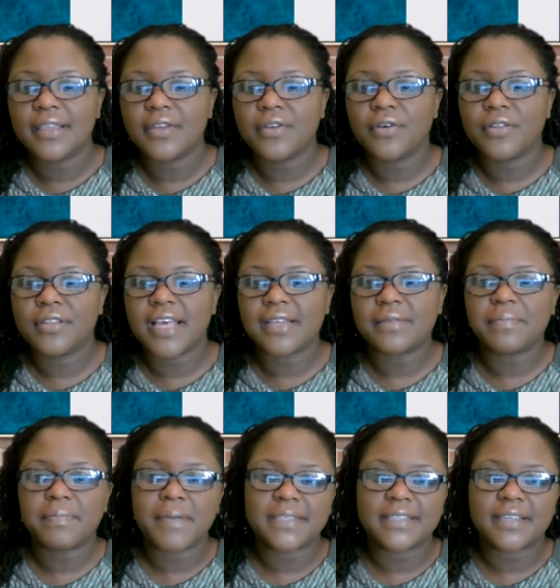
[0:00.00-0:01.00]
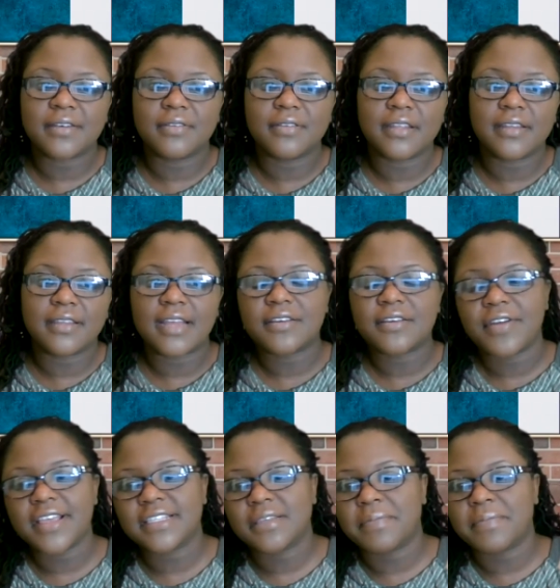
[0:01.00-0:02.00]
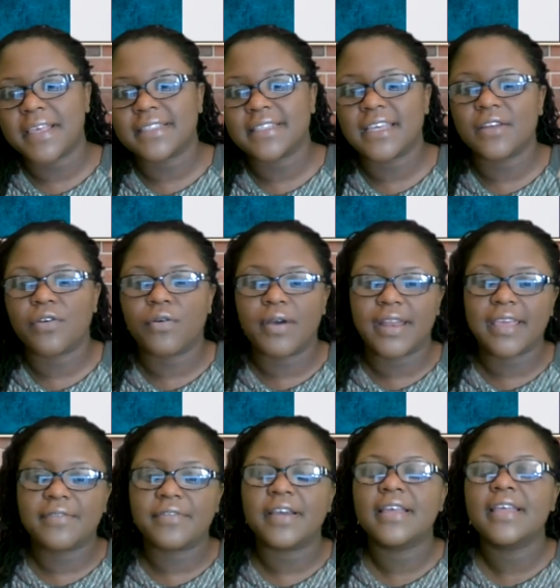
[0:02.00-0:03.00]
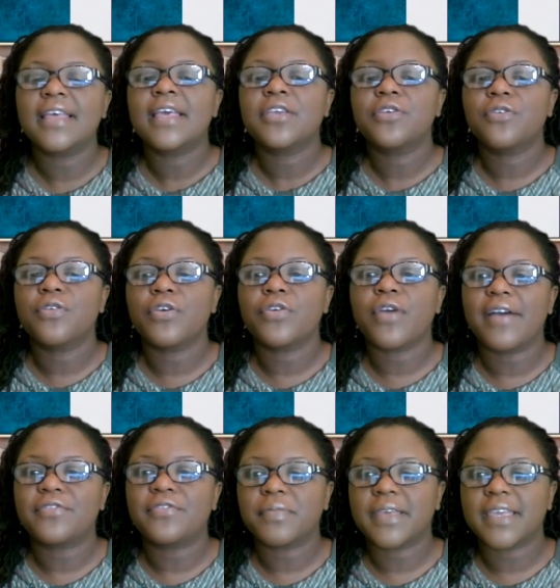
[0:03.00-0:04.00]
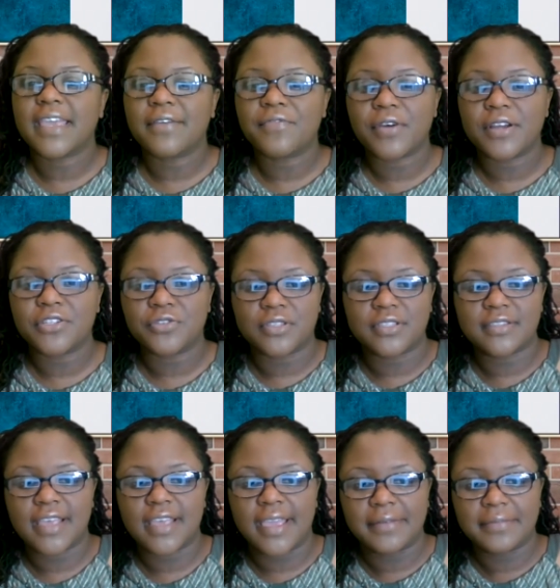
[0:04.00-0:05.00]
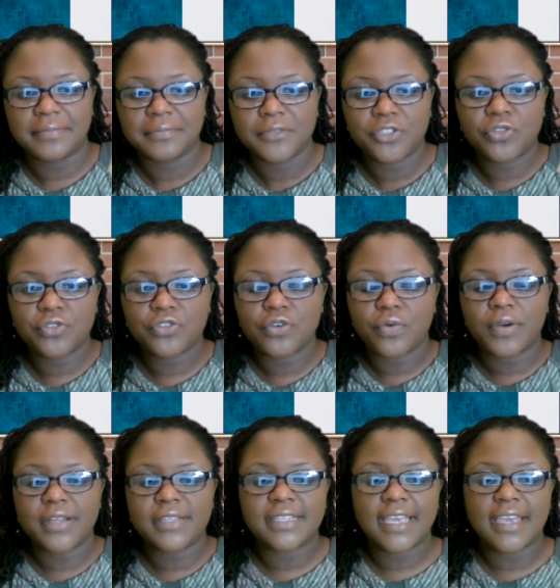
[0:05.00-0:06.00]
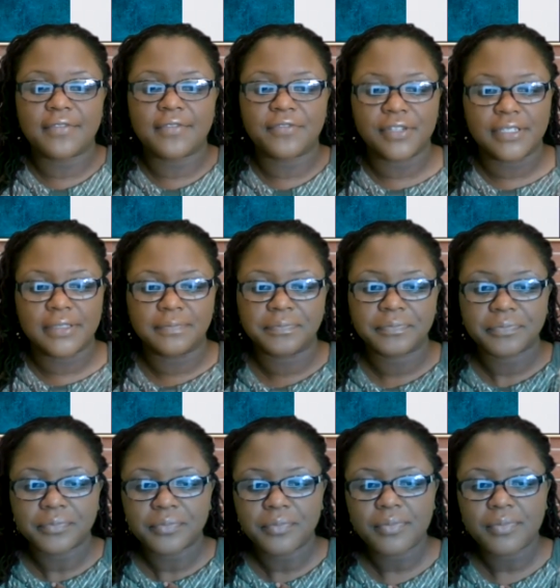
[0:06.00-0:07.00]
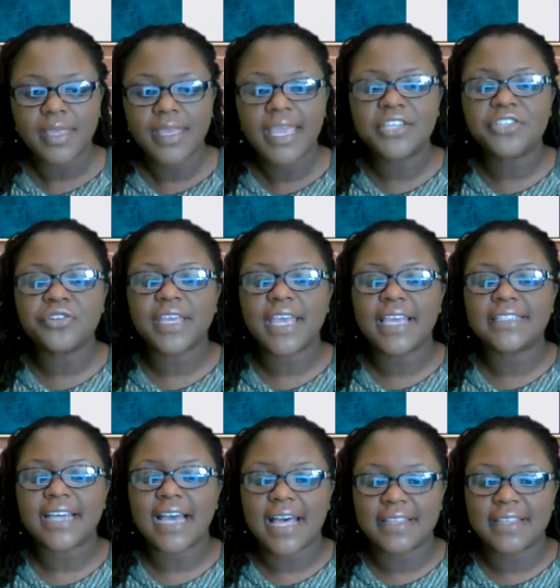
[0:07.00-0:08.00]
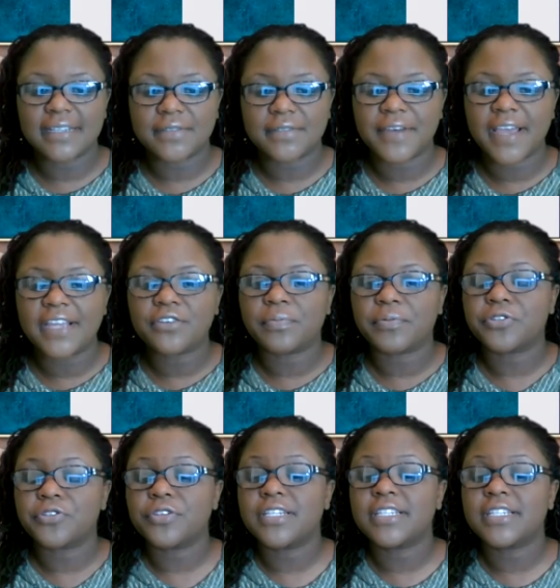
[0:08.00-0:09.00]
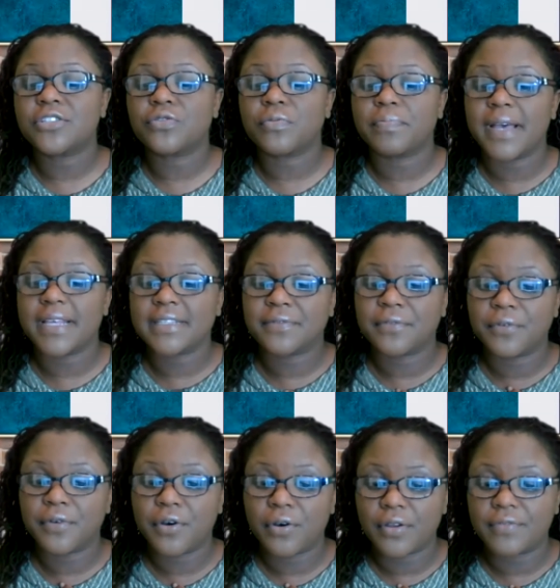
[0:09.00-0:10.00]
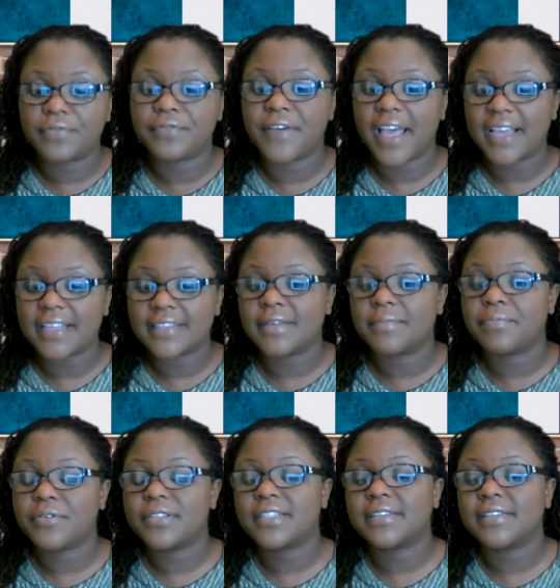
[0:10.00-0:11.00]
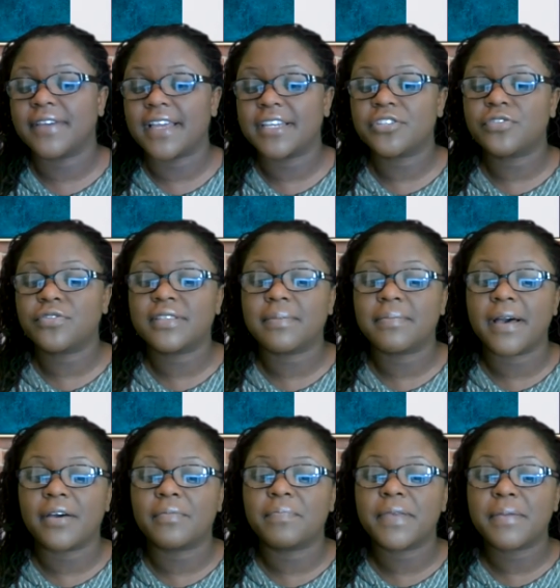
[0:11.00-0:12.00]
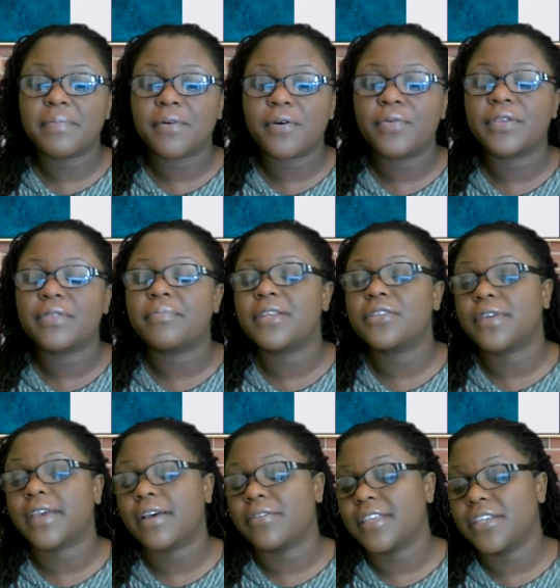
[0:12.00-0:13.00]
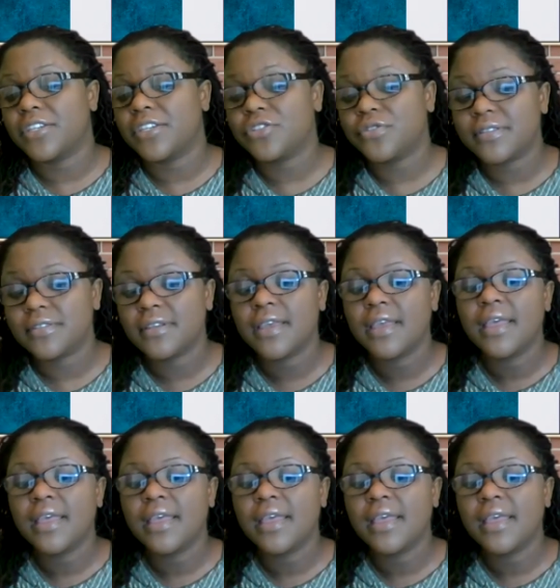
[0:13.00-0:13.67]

know, that person, that crazy person or whatever. You know, you have to be careful what you say. Choose your words carefully. Educate others. Find opportunities to pass on facts and positive attitudes about people with mental health issues,